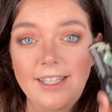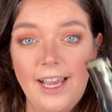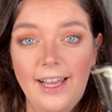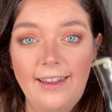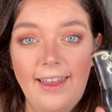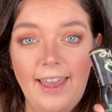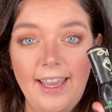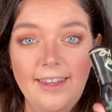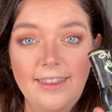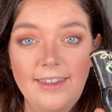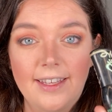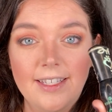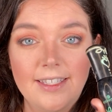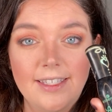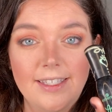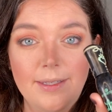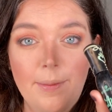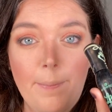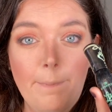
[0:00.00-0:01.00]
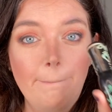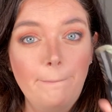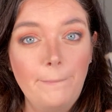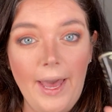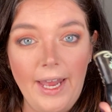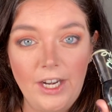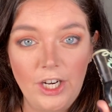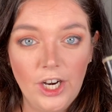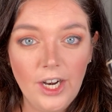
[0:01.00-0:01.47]
I like this
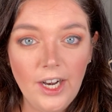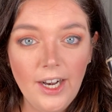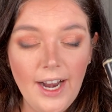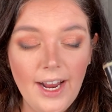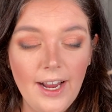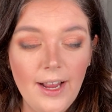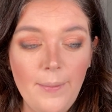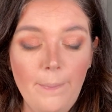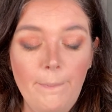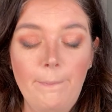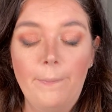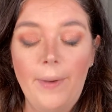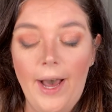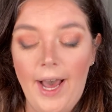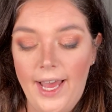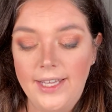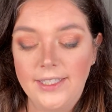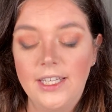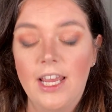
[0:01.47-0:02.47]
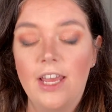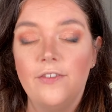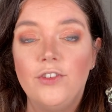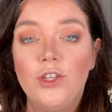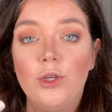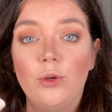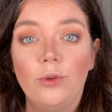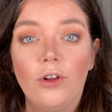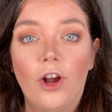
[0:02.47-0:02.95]
better, but if
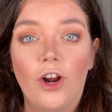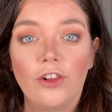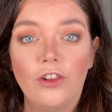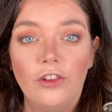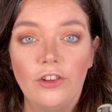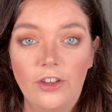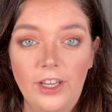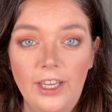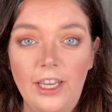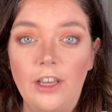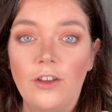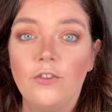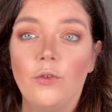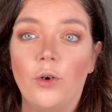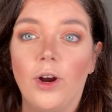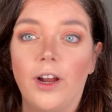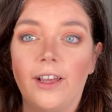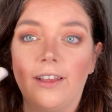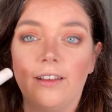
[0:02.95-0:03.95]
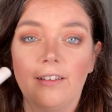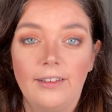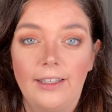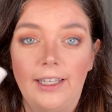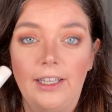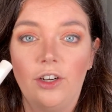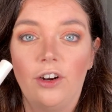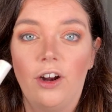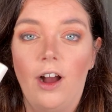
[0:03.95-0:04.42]
you are looking for a cleaner